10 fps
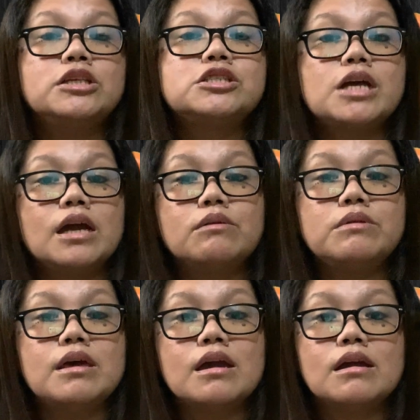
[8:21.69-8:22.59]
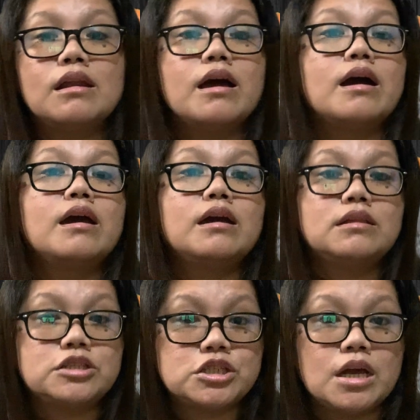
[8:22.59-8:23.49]
check with the
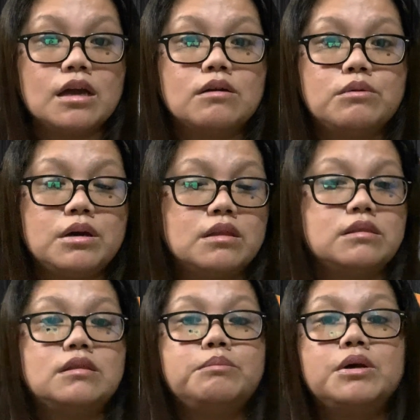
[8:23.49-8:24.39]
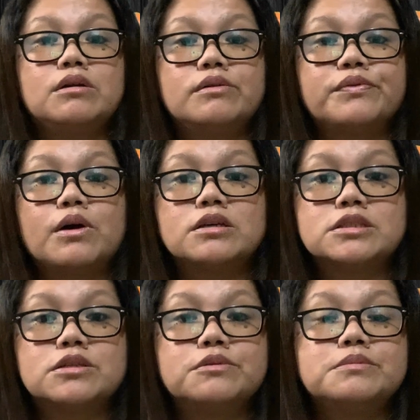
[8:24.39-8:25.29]
airline, check with the Bureau of
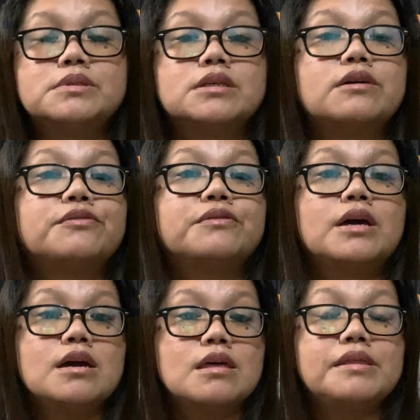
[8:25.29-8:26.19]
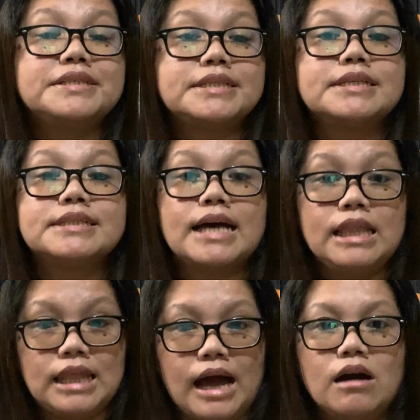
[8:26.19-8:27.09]
Customs if this is
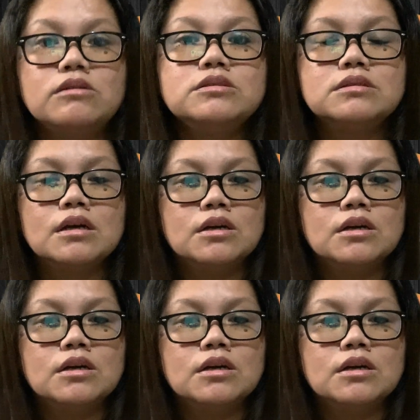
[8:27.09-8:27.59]
allowed.